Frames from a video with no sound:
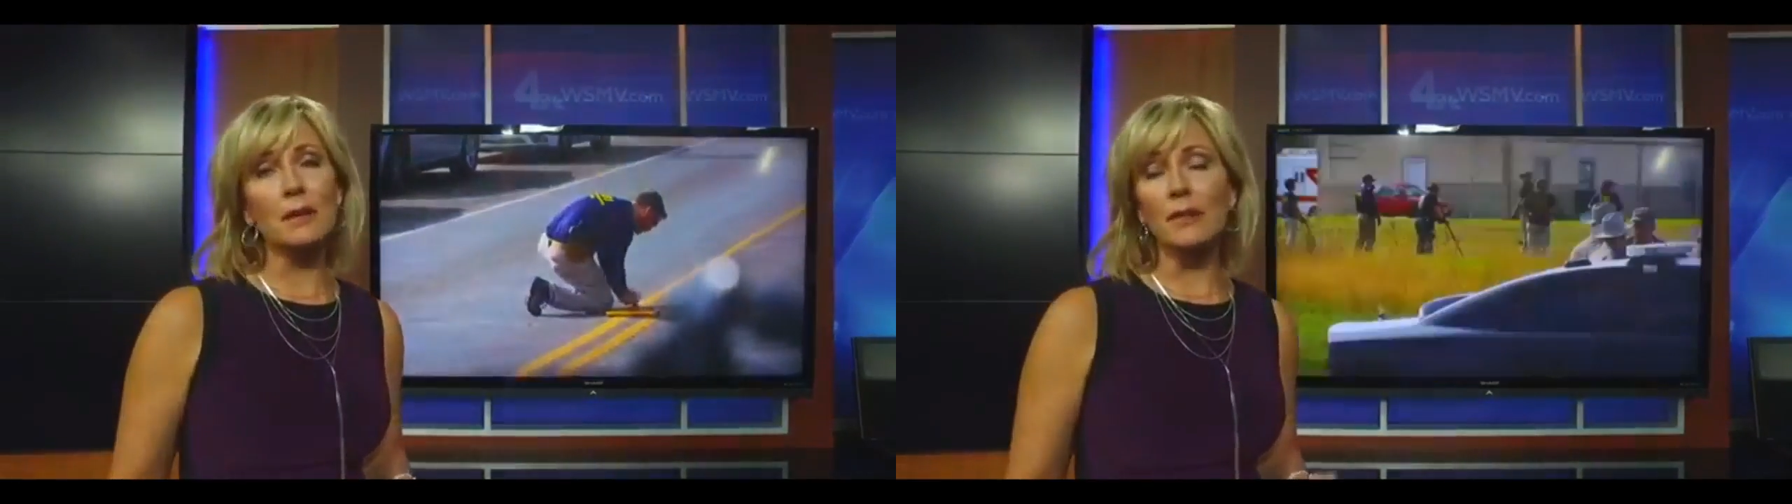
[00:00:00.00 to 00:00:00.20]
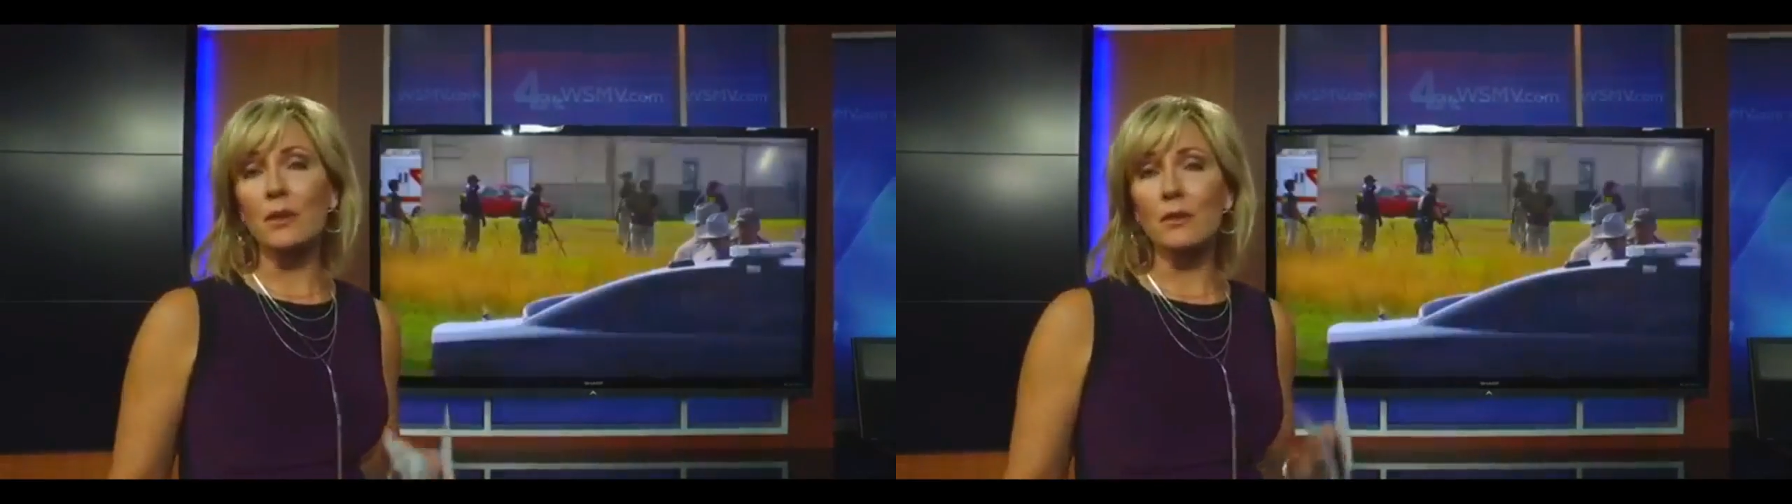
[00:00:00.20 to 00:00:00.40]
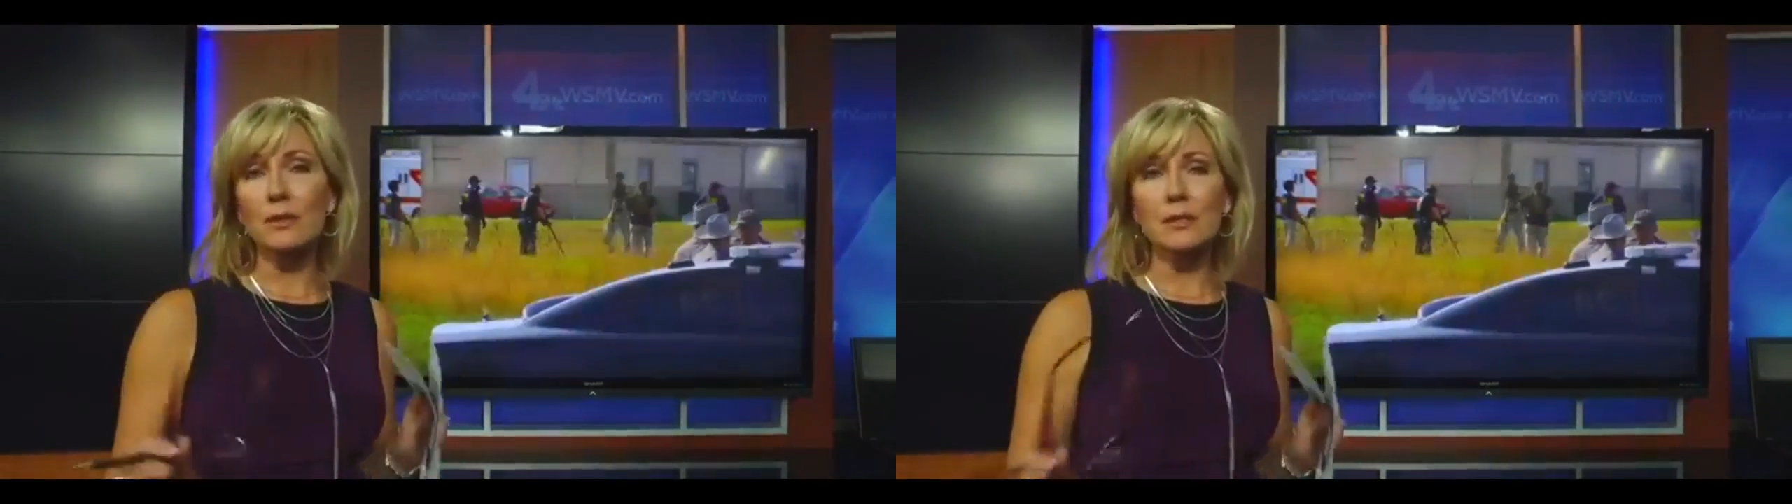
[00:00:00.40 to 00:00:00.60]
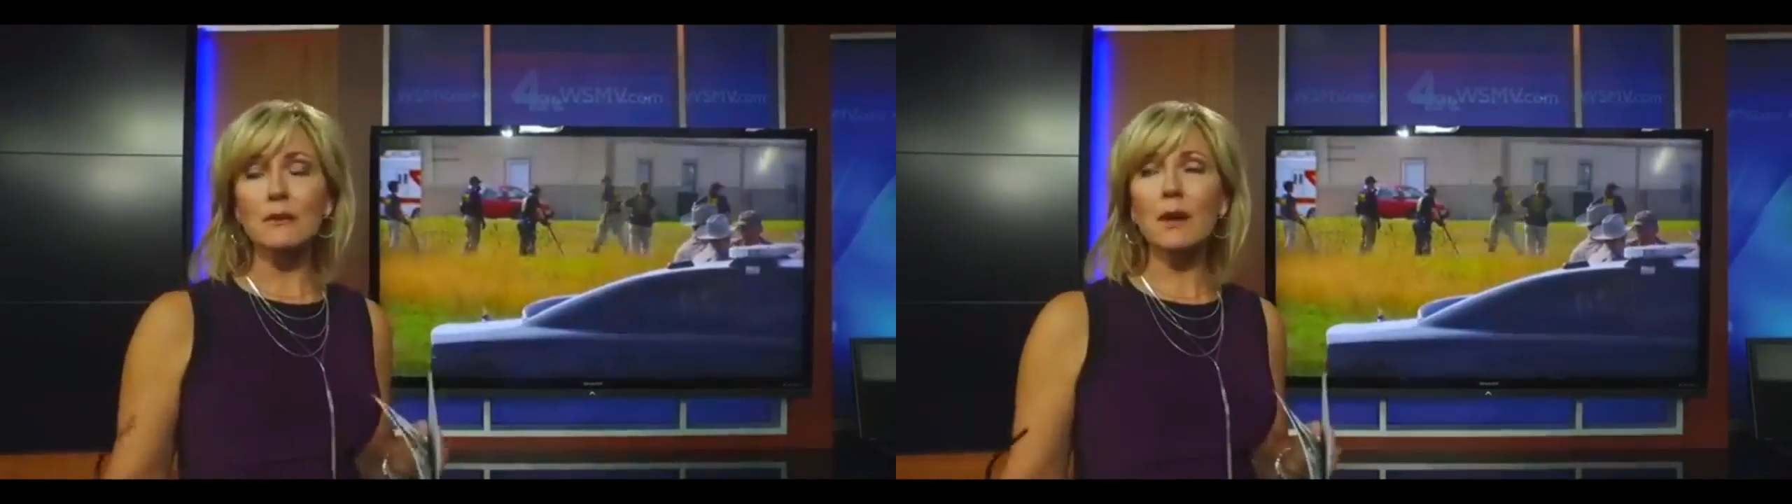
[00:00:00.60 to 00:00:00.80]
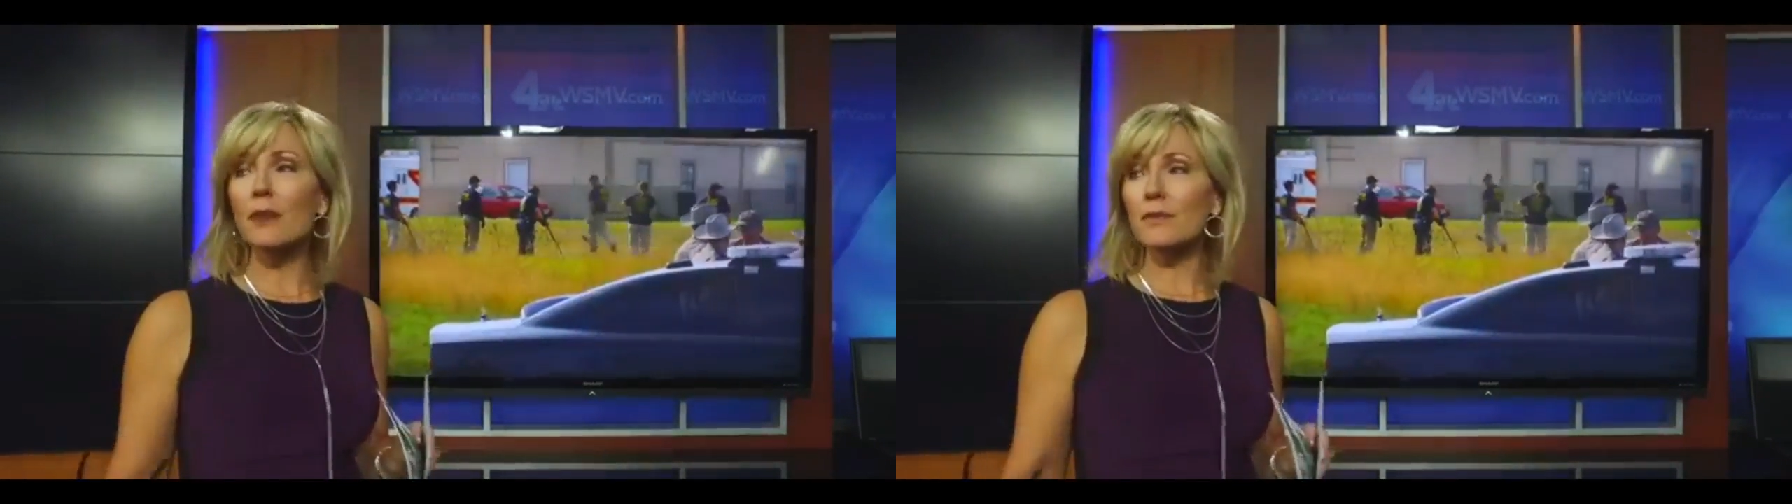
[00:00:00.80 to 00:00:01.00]
And there was some
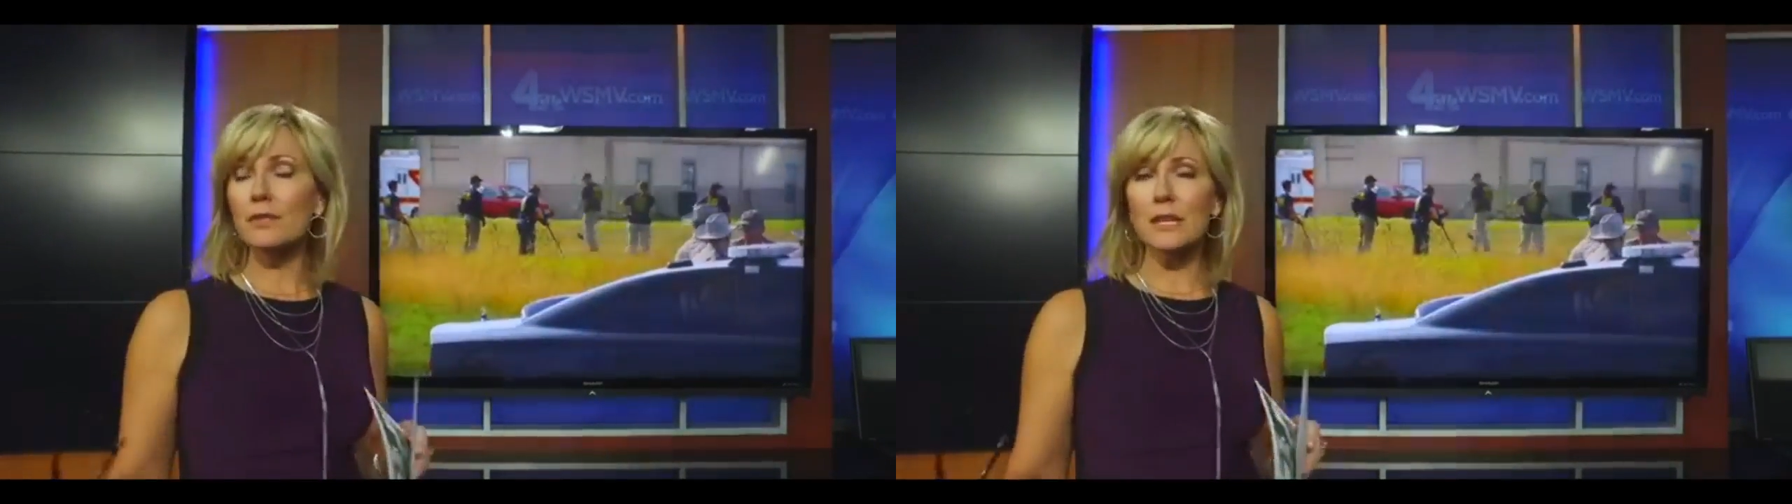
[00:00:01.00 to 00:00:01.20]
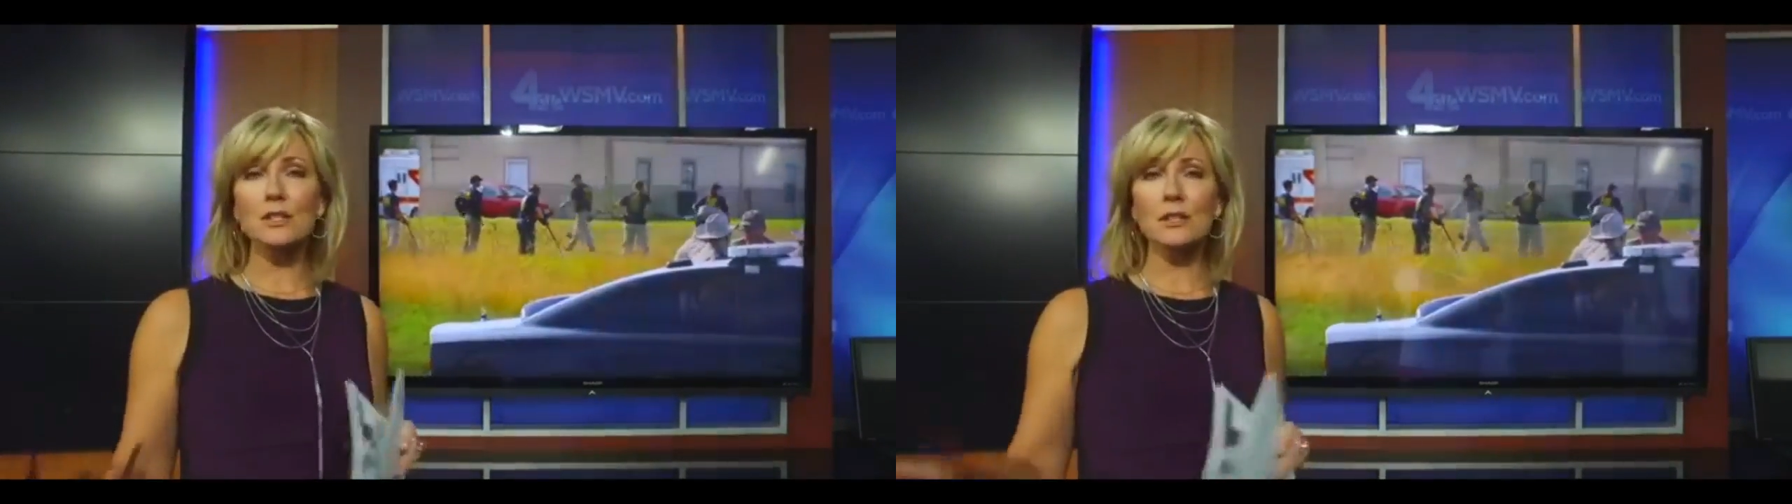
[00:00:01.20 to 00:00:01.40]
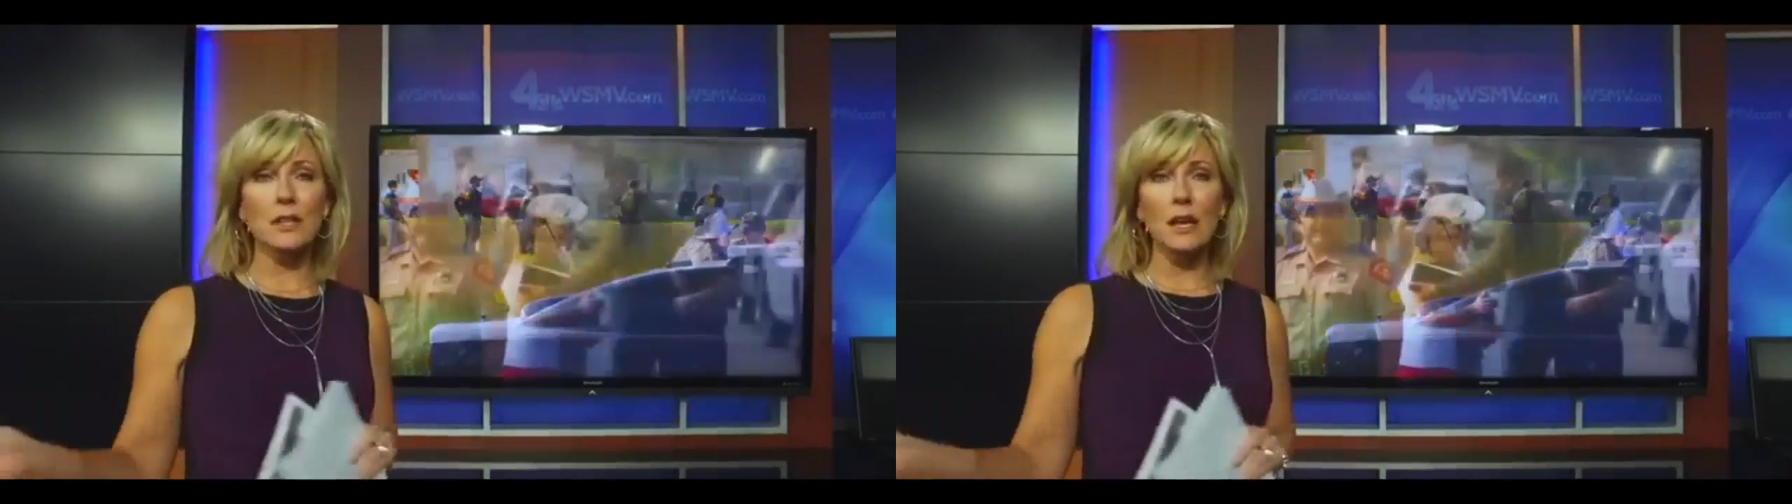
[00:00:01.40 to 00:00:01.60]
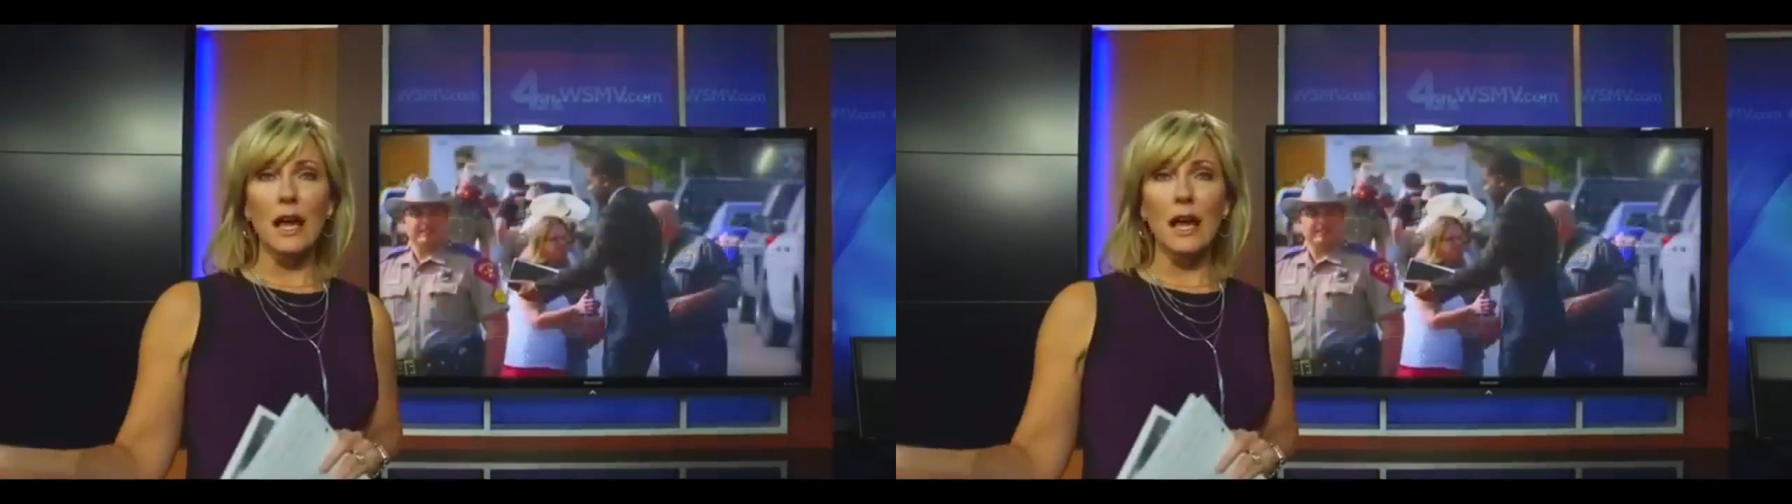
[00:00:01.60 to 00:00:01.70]
conversation